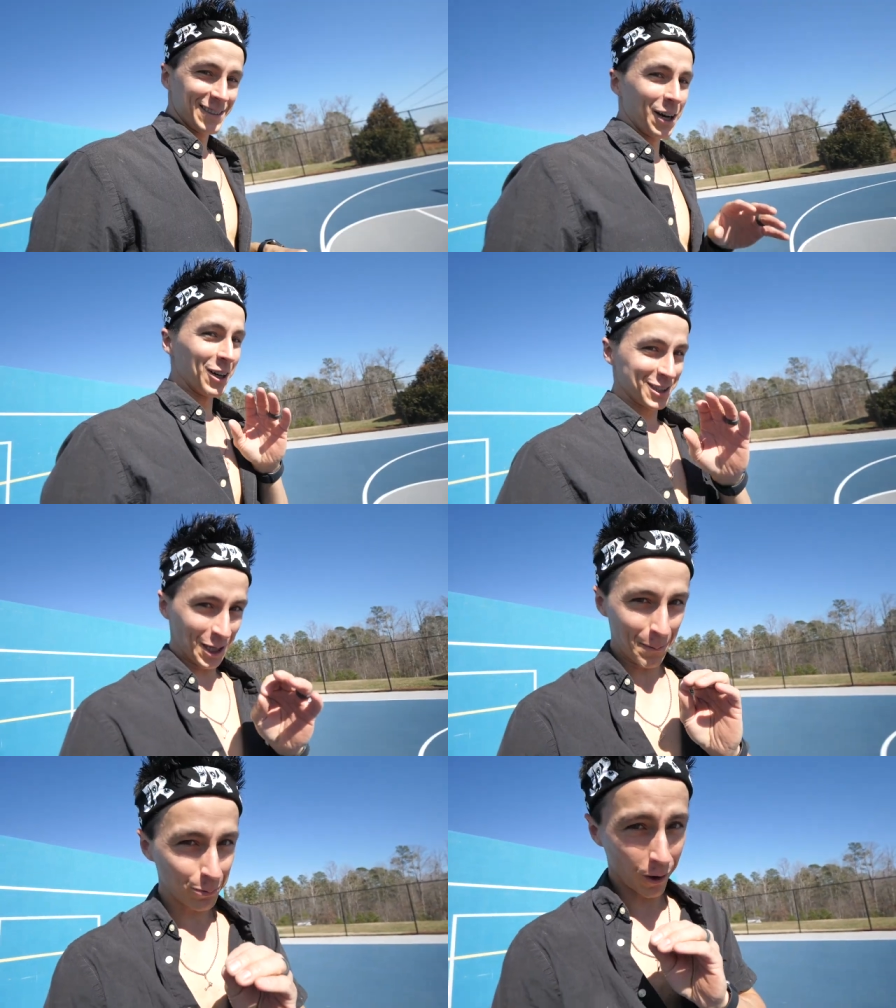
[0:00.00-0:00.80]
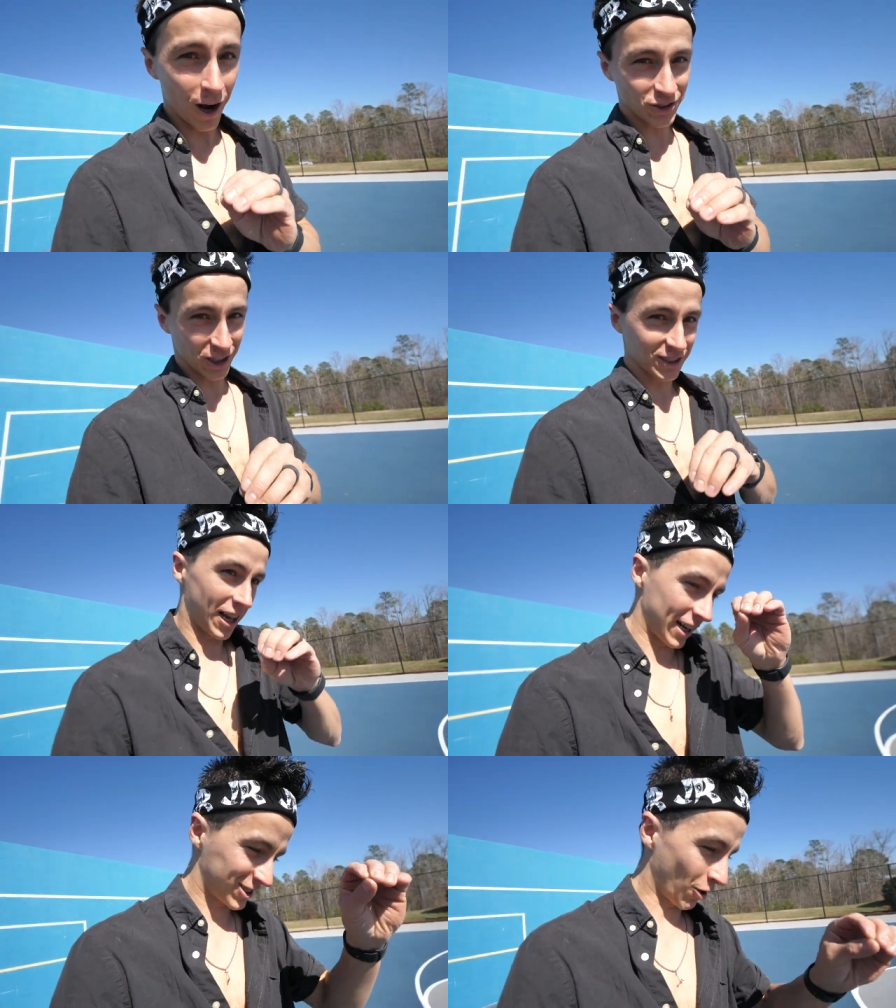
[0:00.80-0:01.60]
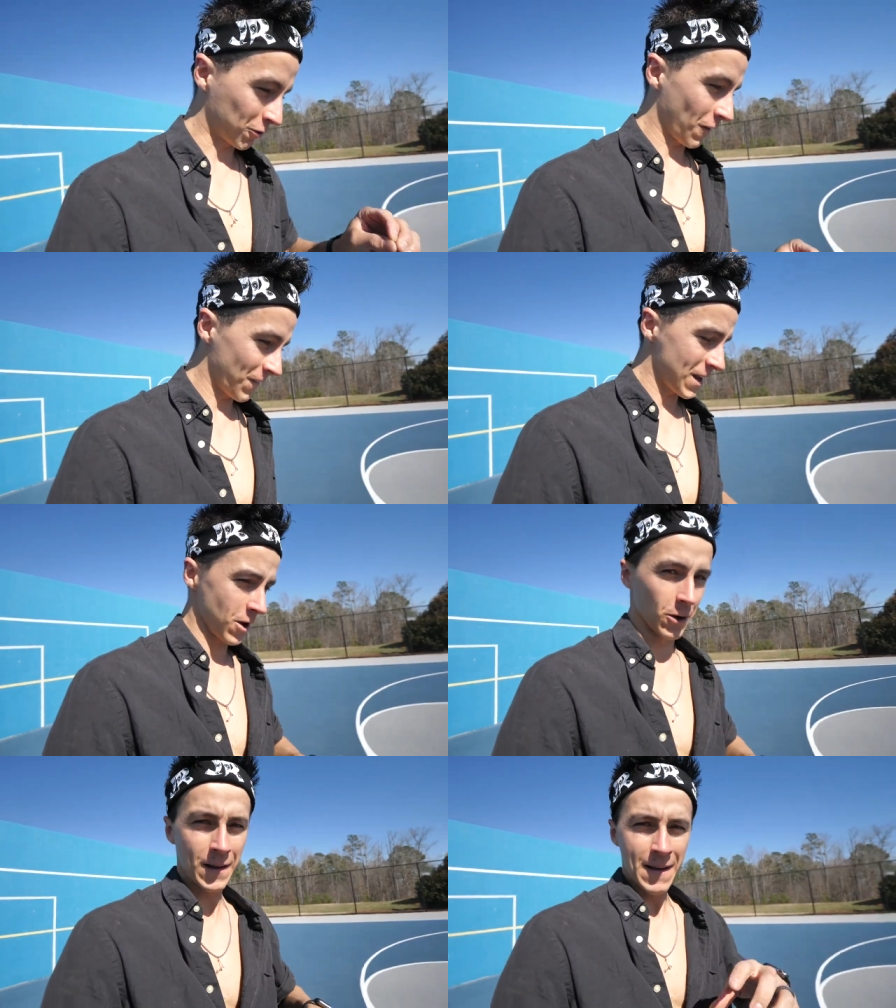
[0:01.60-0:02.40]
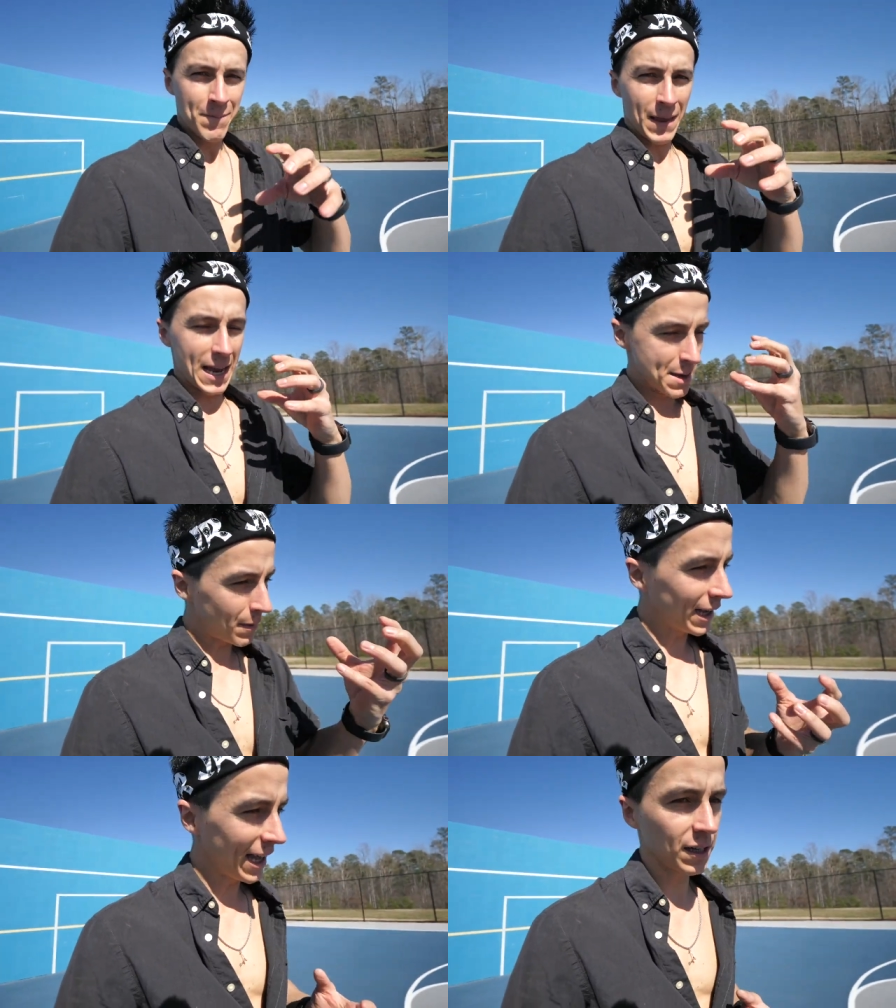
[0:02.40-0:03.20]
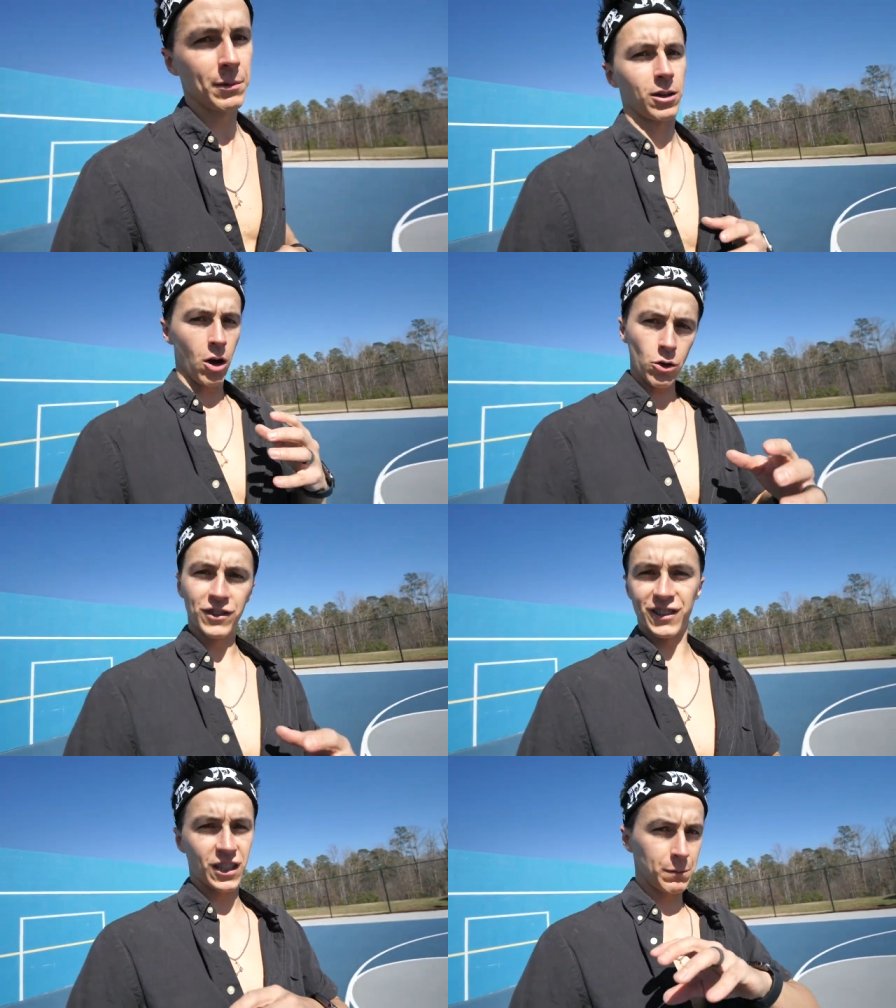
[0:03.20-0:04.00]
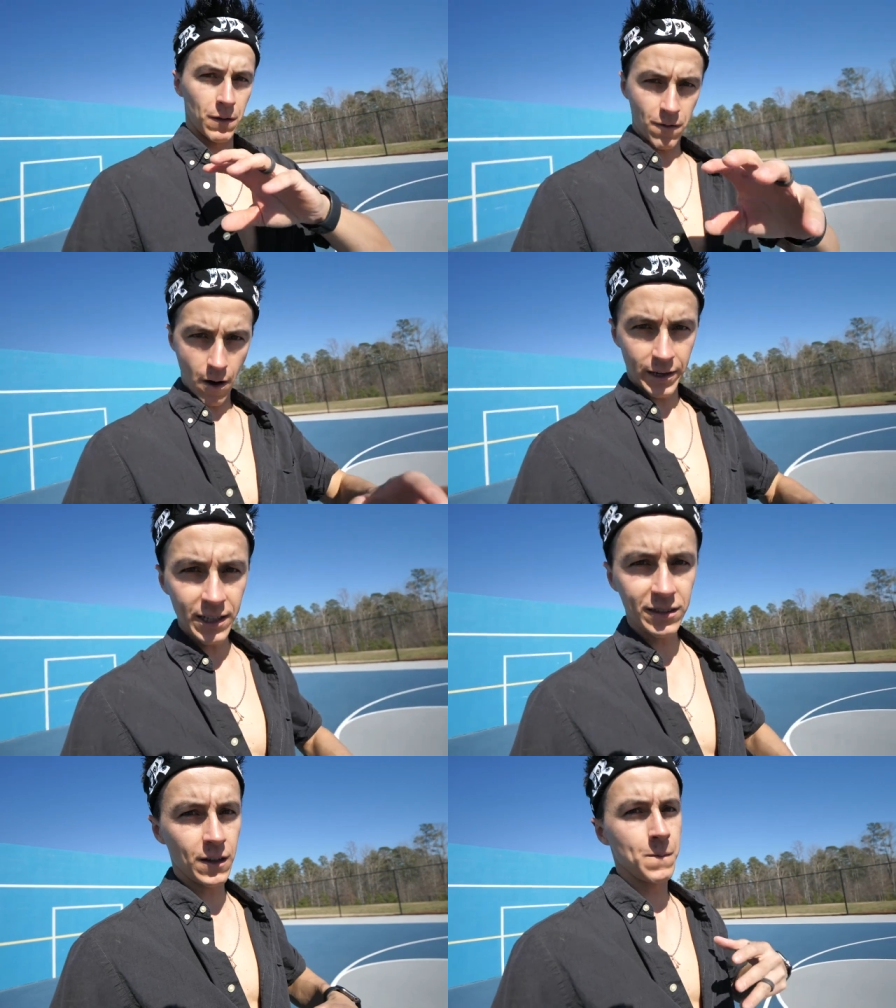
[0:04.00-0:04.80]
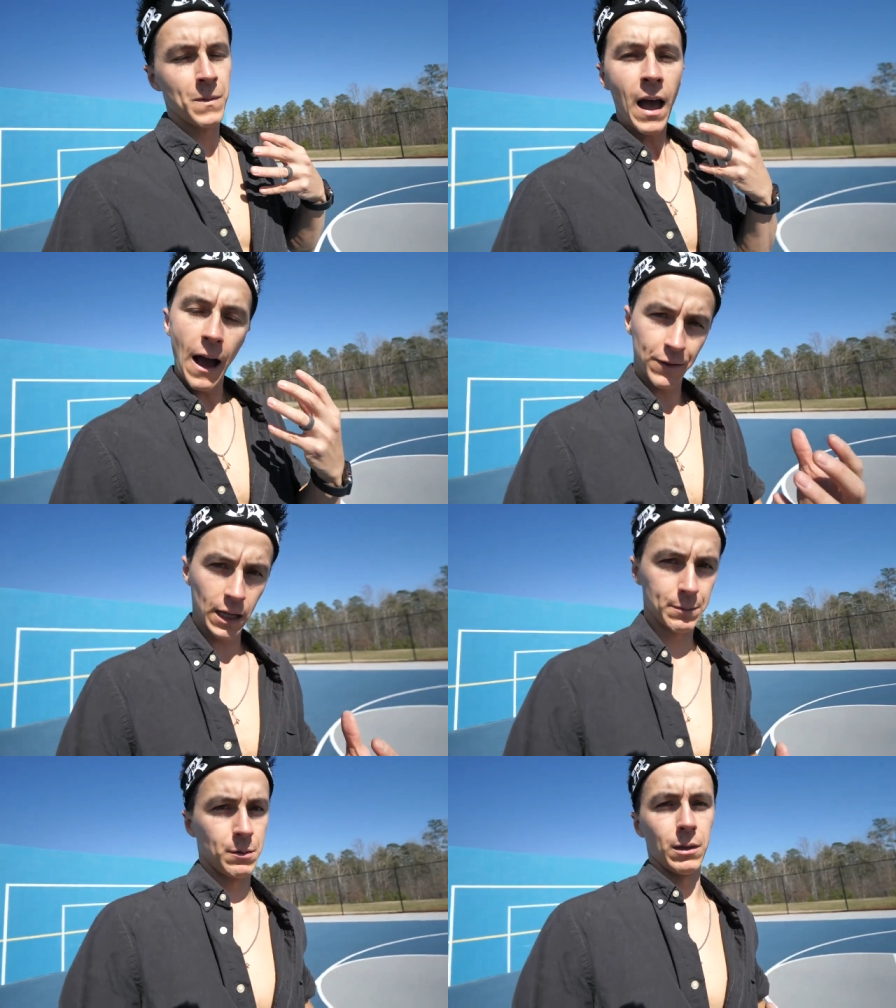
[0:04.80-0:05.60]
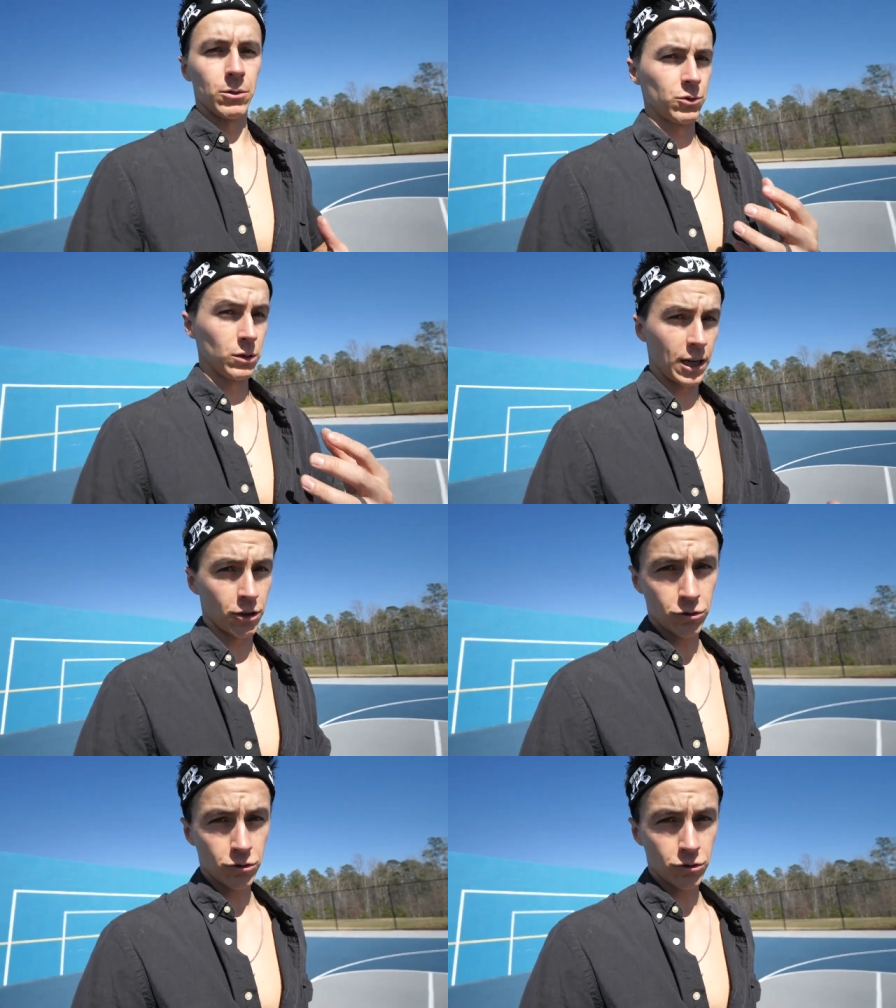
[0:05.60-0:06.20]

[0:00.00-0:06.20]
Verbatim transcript: there are some projects that I start the video and in my head I'm like, oh, this is gonna be very easy. I feel like I'm gonna be able to do a lot of